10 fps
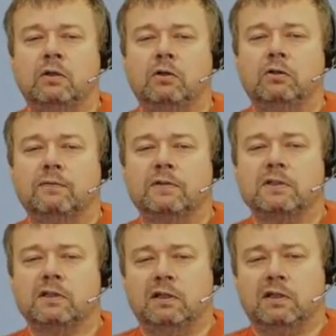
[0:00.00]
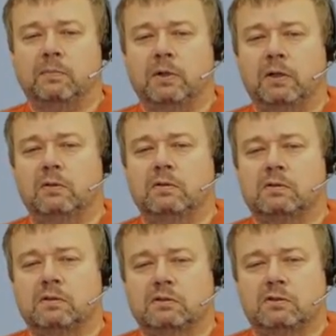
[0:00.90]
or of entire
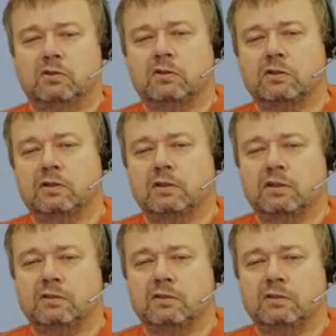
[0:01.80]
components, such as starting